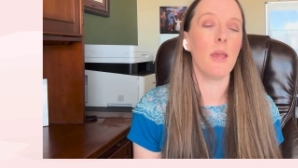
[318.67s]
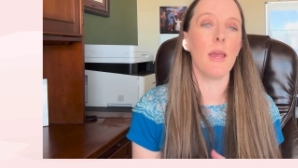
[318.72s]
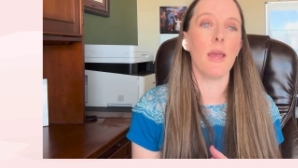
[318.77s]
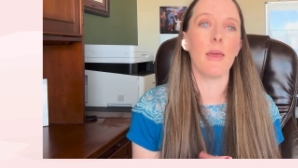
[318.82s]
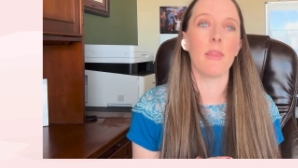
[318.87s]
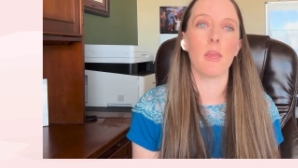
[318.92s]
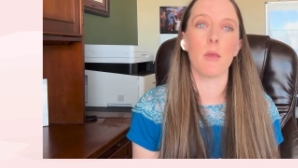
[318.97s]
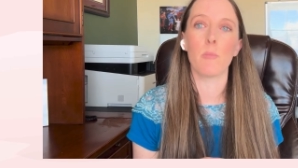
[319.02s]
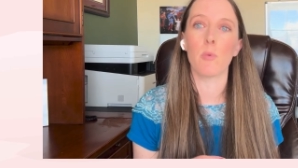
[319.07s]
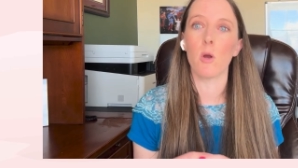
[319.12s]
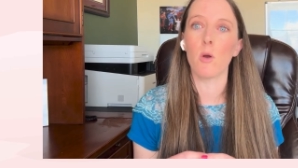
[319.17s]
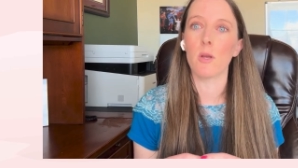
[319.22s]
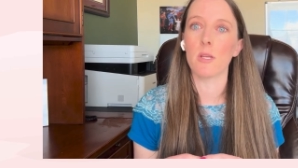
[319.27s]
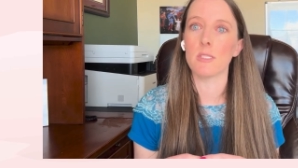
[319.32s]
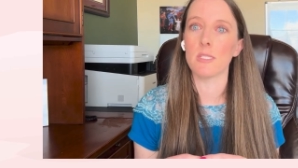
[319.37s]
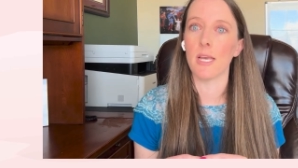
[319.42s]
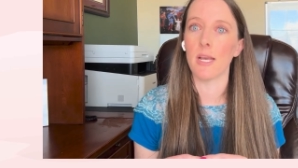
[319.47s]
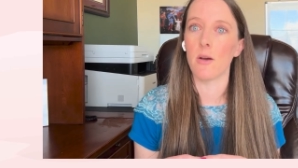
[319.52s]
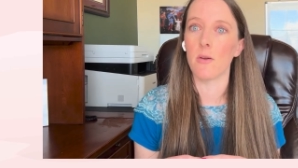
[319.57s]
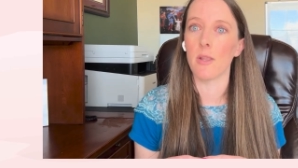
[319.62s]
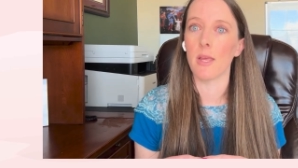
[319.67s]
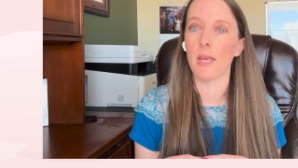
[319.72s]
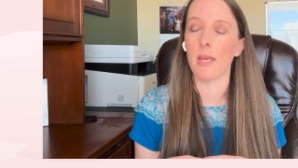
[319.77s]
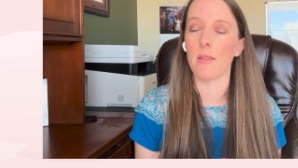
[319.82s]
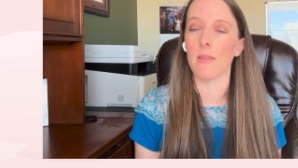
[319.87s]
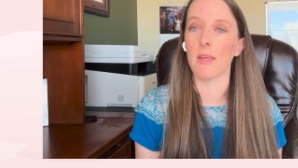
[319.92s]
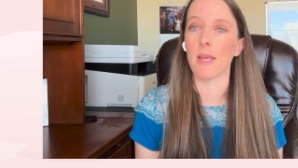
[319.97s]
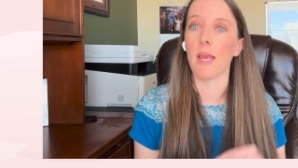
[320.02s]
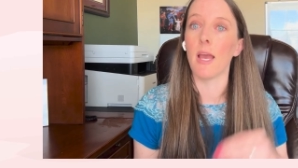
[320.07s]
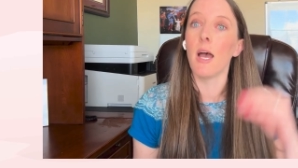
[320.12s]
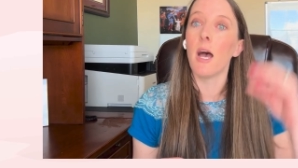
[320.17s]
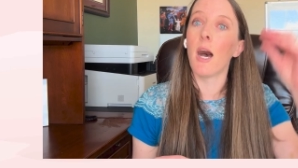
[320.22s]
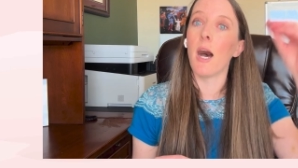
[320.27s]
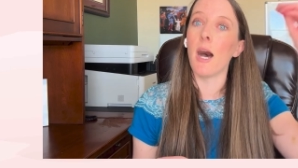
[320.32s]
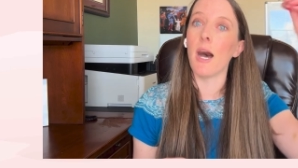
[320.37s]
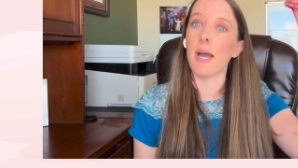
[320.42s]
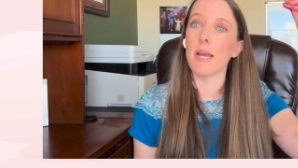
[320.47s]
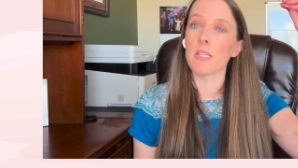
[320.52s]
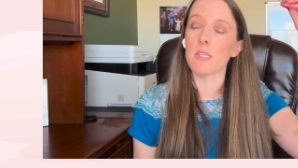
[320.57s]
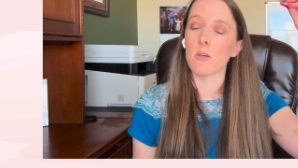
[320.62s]
And they broke it down in the
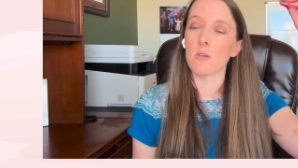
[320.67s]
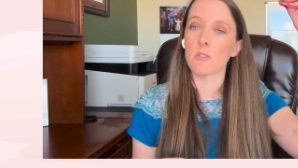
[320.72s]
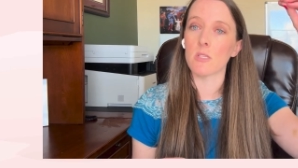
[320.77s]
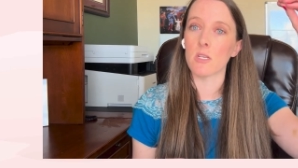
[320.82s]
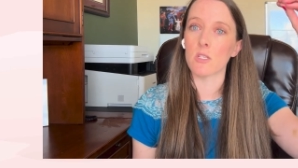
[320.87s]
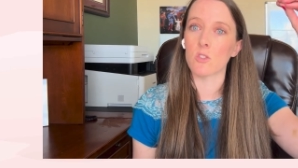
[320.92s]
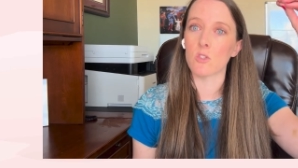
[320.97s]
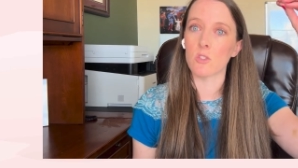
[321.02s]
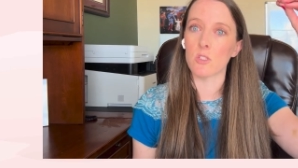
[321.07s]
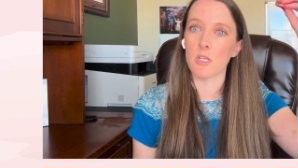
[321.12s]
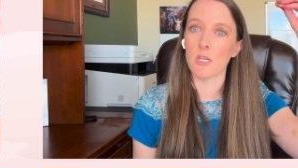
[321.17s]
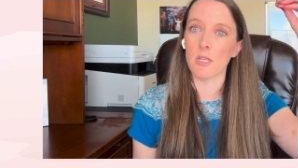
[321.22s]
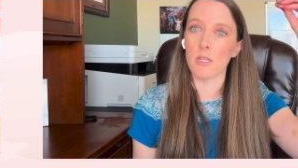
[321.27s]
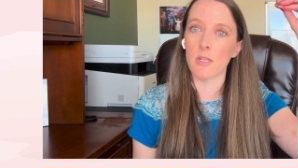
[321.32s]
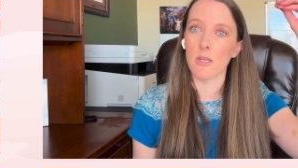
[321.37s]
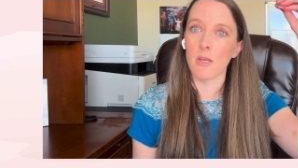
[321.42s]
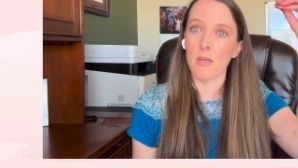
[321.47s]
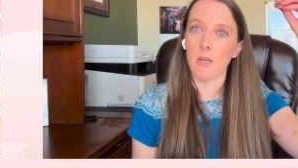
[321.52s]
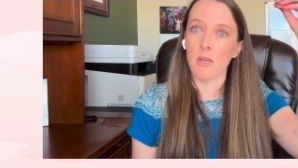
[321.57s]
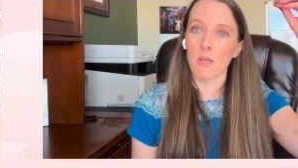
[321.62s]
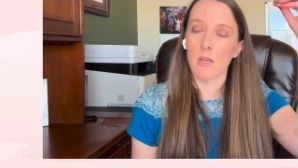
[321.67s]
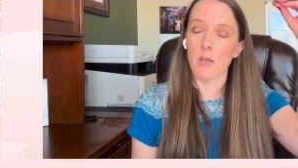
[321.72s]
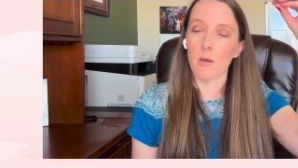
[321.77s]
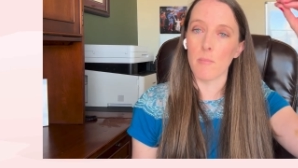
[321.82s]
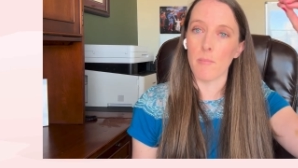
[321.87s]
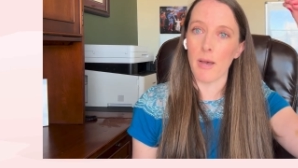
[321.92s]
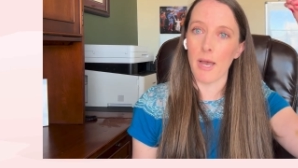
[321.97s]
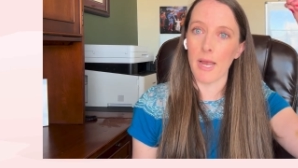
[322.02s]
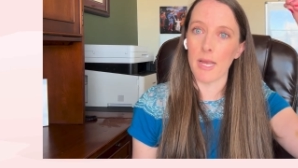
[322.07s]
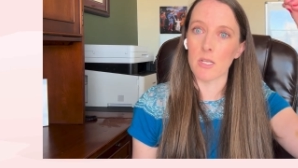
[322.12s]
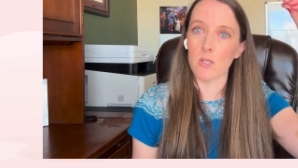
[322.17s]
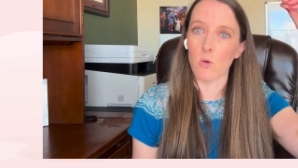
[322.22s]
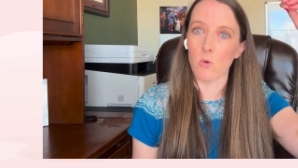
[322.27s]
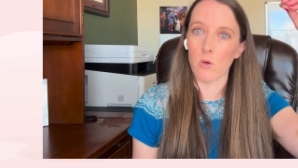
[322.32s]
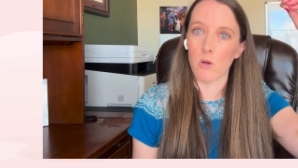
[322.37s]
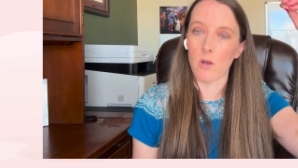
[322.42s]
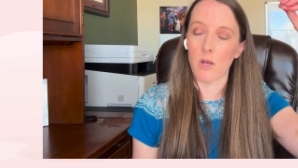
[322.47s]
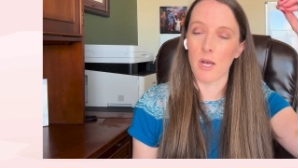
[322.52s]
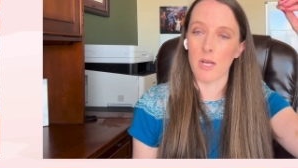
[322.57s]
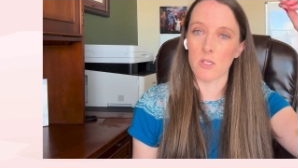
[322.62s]
high dose estrogen, combined
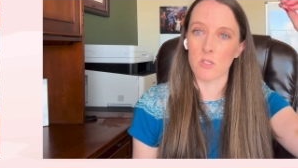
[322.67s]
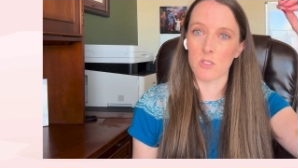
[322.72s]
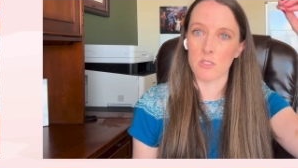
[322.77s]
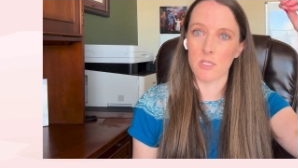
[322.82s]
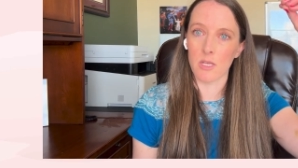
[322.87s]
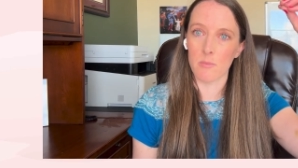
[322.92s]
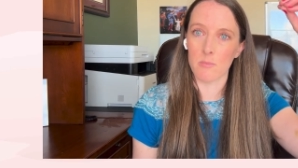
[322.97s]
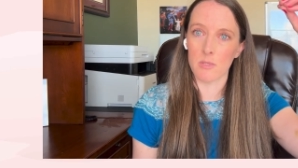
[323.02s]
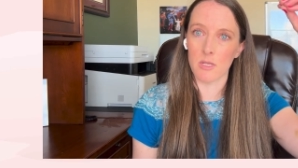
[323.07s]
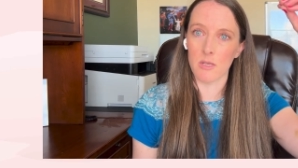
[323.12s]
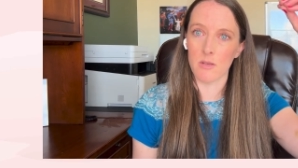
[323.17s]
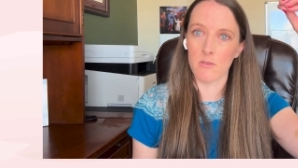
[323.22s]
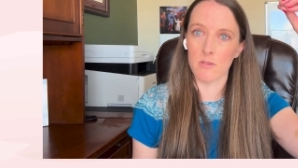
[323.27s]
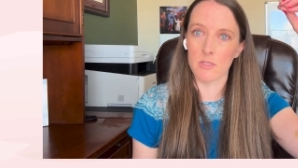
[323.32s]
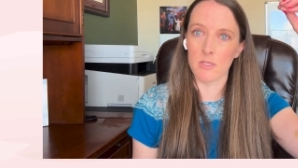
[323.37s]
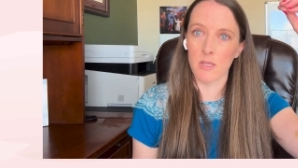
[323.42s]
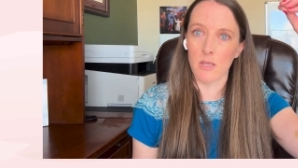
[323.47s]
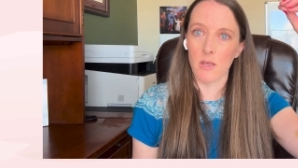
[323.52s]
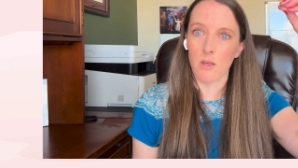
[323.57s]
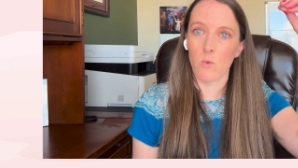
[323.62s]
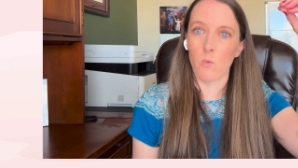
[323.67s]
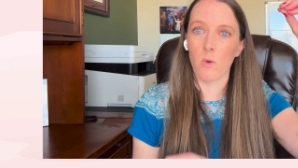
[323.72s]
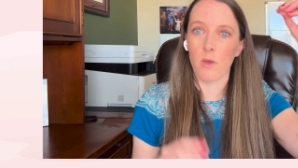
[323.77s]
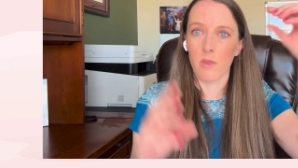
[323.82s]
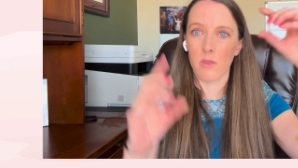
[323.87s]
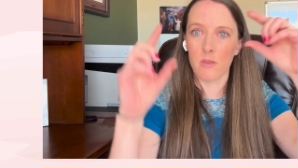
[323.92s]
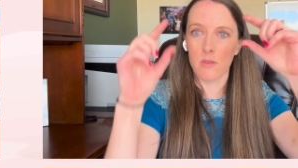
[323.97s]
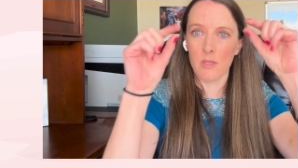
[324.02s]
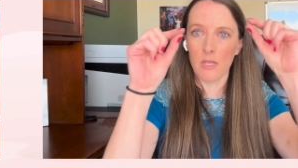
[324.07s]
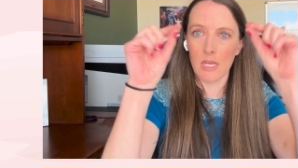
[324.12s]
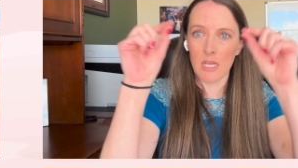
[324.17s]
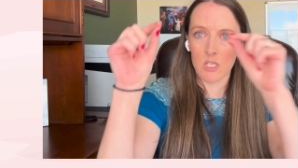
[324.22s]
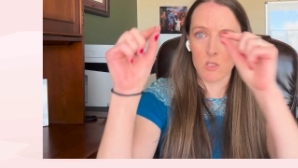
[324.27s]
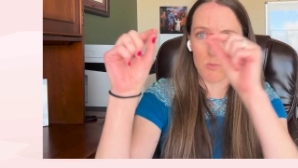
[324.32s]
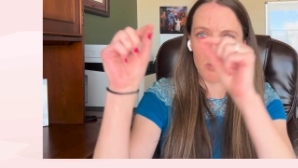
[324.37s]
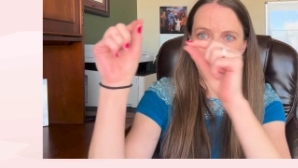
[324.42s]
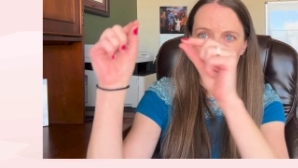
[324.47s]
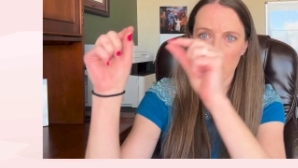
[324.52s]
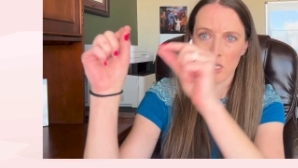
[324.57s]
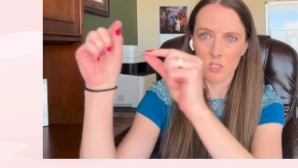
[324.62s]
oral contraceptives with each
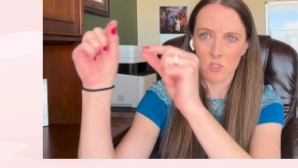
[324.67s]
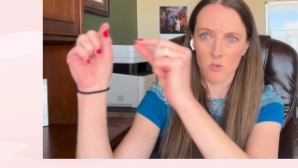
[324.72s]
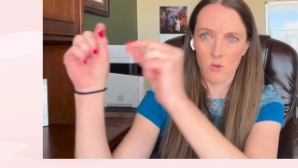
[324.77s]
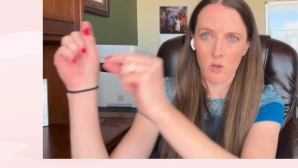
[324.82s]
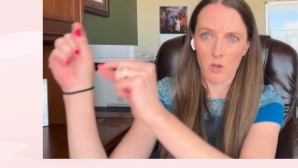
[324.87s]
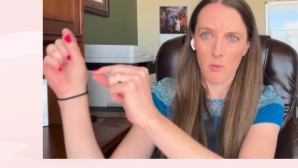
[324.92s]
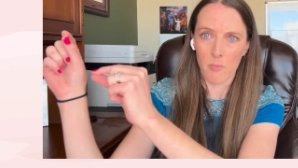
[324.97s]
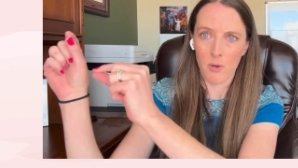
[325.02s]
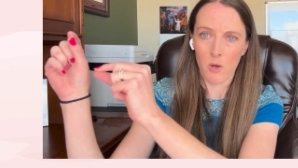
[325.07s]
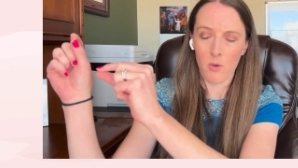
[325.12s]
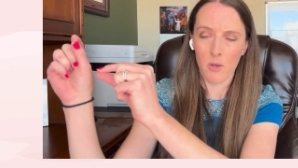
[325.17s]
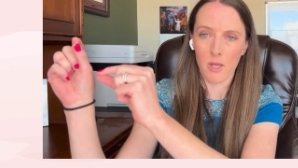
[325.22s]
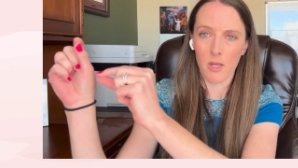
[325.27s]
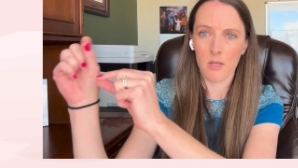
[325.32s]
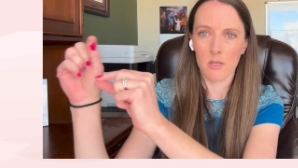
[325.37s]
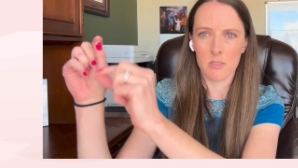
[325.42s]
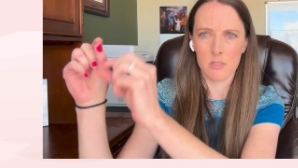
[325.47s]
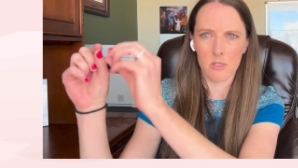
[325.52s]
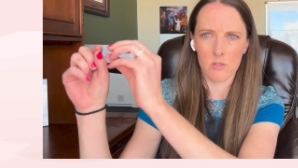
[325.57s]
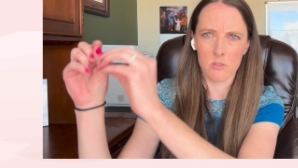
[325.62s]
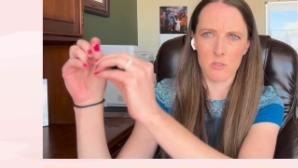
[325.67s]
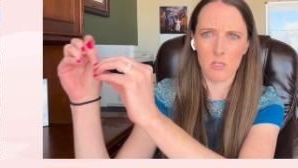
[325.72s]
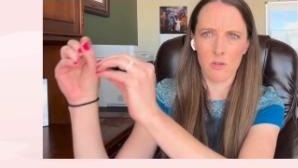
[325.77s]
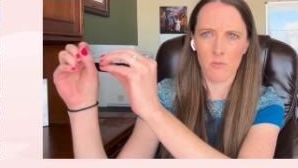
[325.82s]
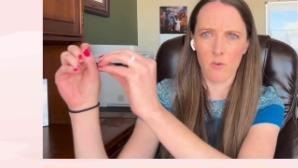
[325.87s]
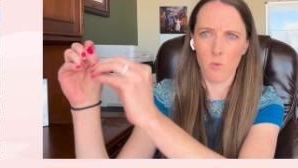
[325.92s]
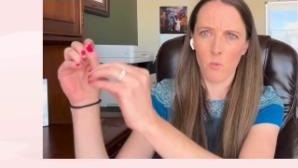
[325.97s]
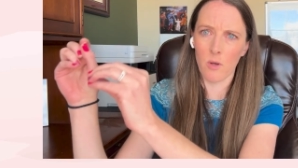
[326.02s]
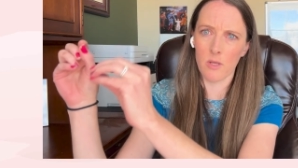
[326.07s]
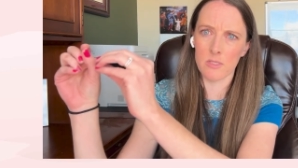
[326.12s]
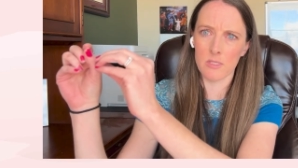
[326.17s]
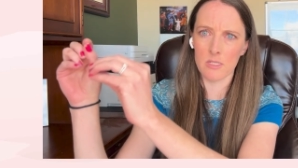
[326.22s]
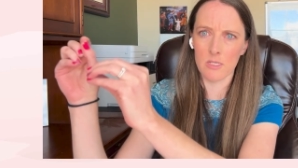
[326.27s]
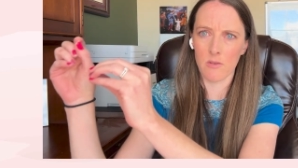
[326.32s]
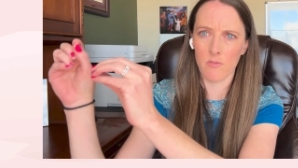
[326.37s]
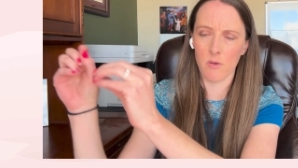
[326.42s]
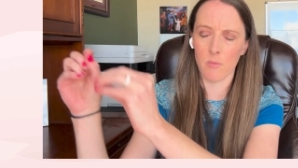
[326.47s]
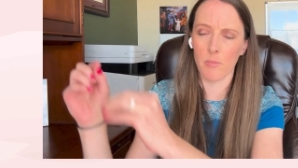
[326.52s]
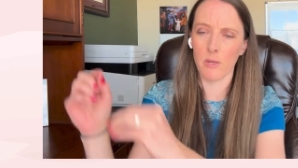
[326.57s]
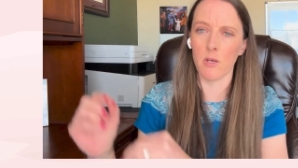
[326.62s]
progesterone component, because there's different ones in
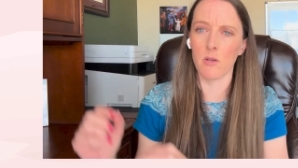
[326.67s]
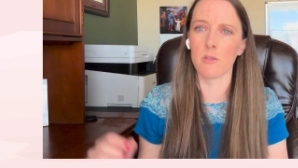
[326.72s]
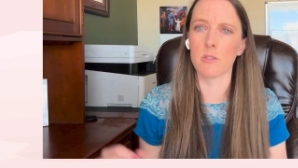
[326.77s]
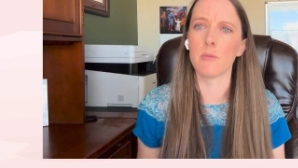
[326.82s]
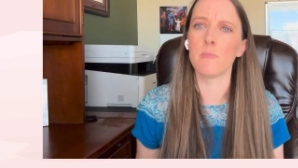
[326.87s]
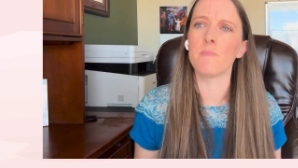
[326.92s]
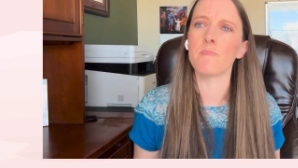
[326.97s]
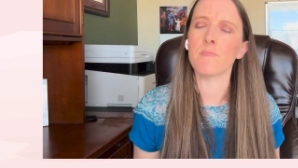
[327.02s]
different pills.